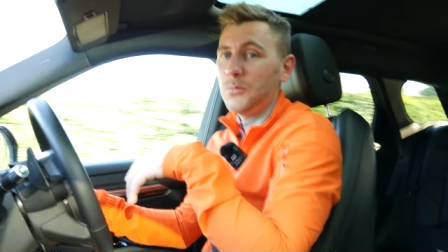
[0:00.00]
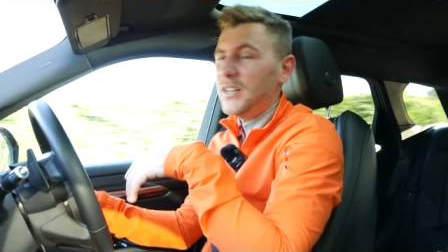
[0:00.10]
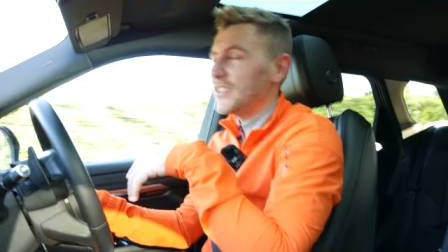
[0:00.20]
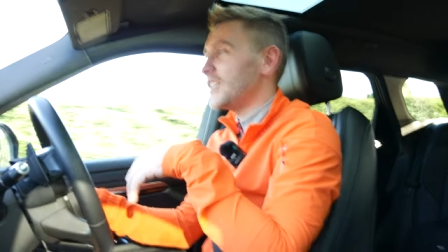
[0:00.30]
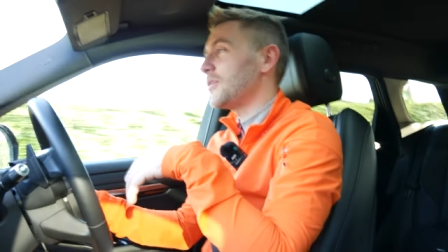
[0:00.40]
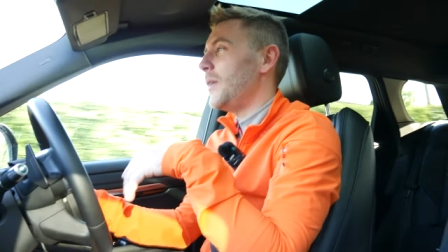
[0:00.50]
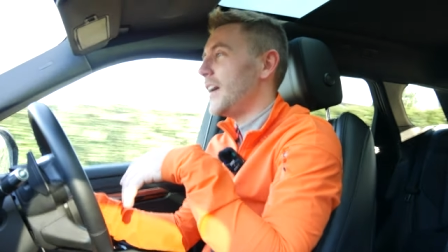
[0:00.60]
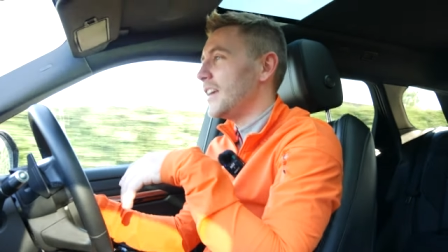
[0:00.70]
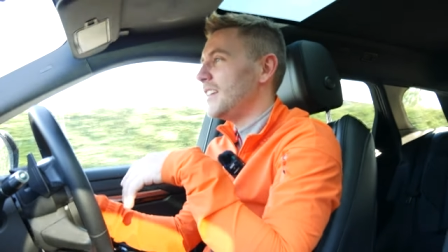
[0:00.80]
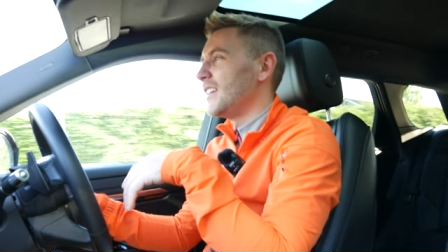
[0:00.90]
which in a
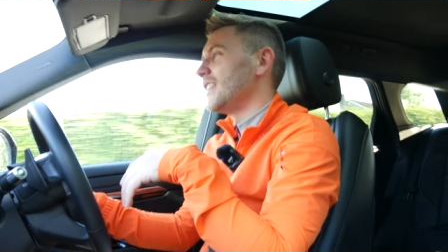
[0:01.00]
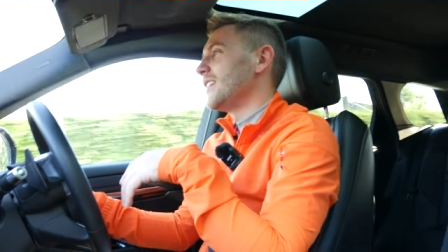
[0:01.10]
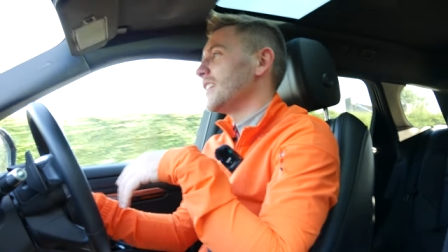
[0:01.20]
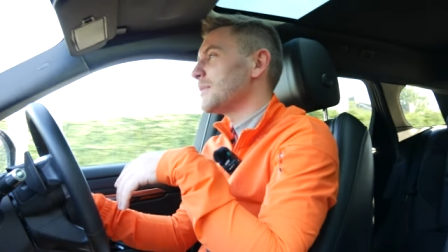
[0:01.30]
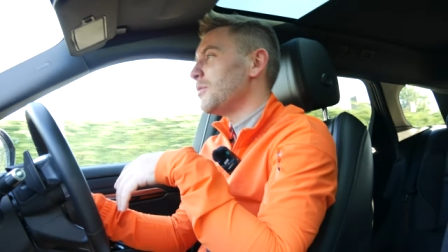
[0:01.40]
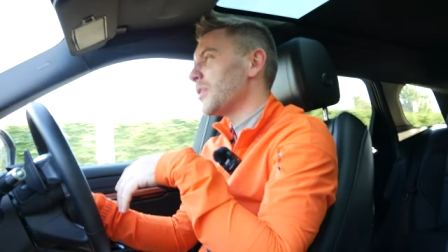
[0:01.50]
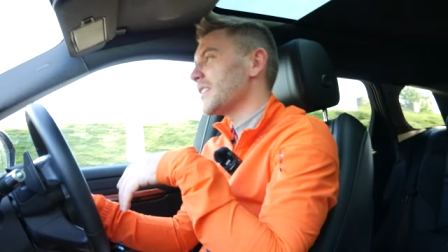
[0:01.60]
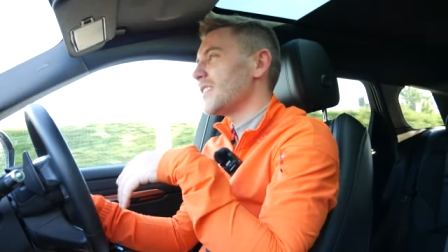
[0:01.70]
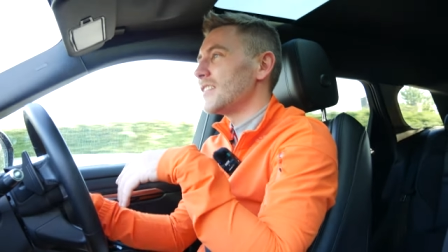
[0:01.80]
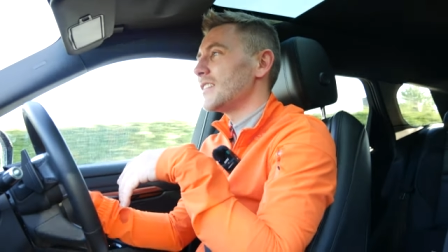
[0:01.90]
way is more
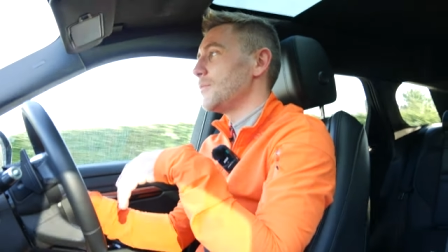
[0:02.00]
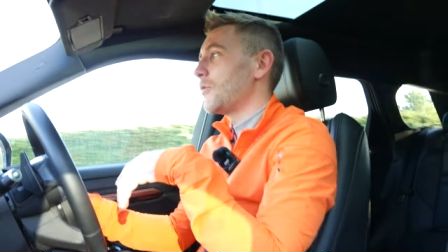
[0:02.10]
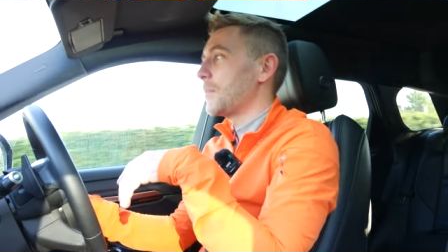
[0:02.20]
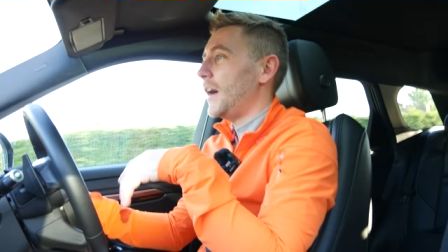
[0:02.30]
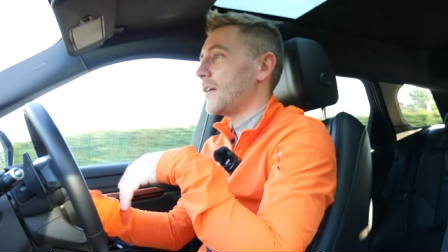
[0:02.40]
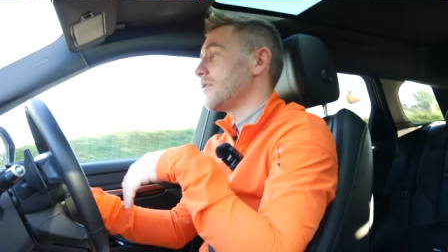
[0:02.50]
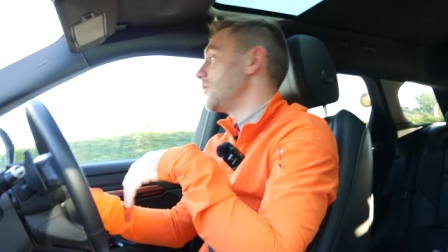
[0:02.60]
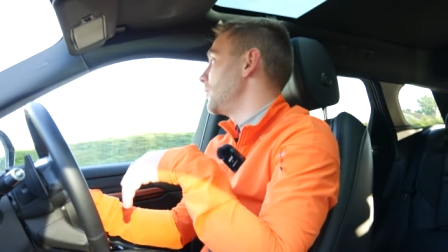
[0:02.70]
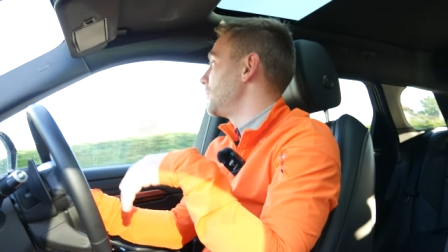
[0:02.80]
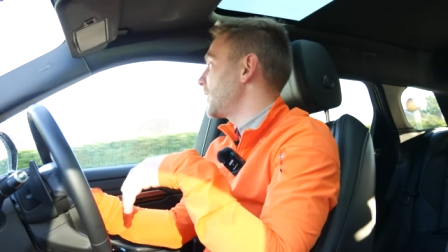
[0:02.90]
exciting and more
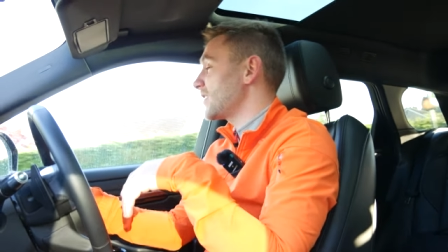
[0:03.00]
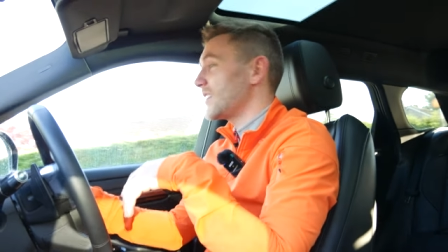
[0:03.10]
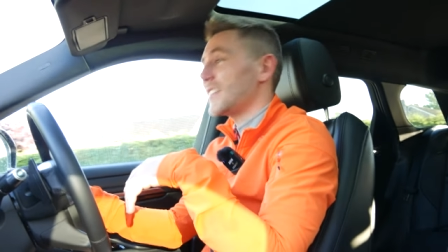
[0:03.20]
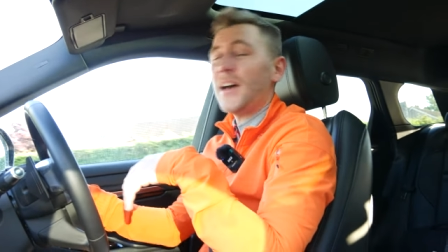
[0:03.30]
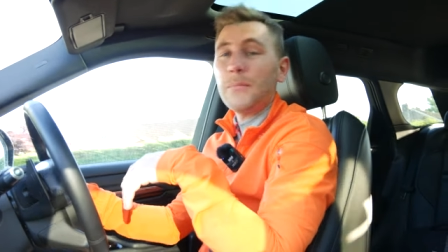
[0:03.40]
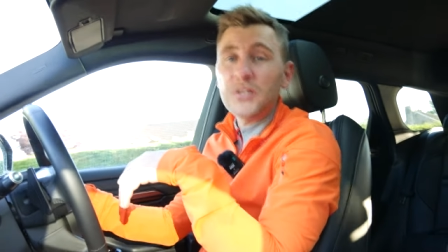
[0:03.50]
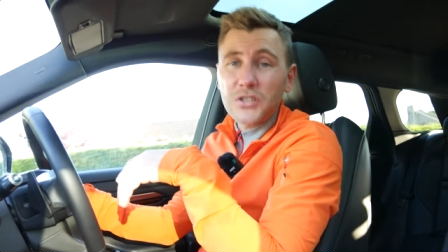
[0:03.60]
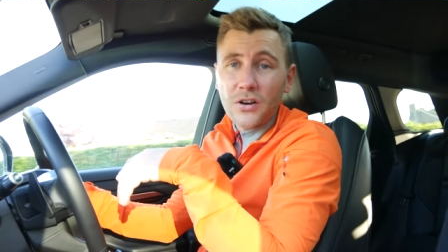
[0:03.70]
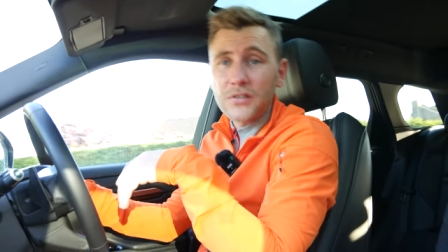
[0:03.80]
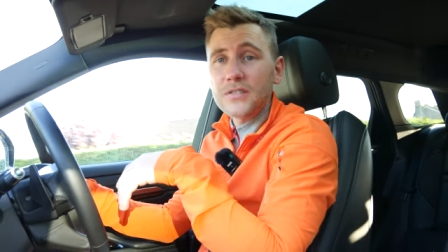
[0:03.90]
powerful because it's that much
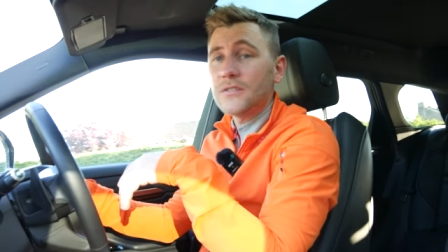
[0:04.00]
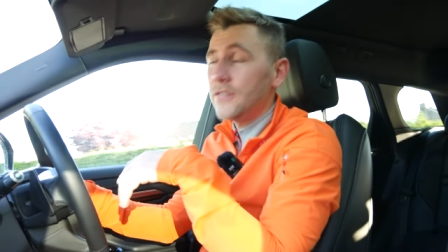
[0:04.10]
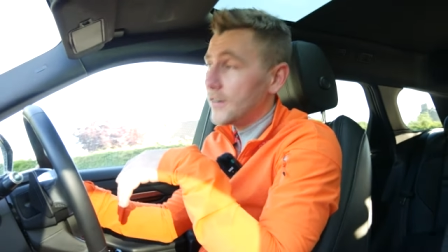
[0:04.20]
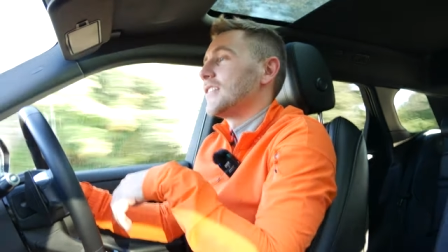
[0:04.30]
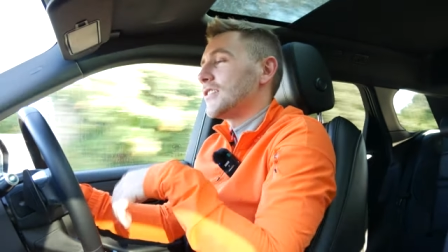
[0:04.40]
harder to find.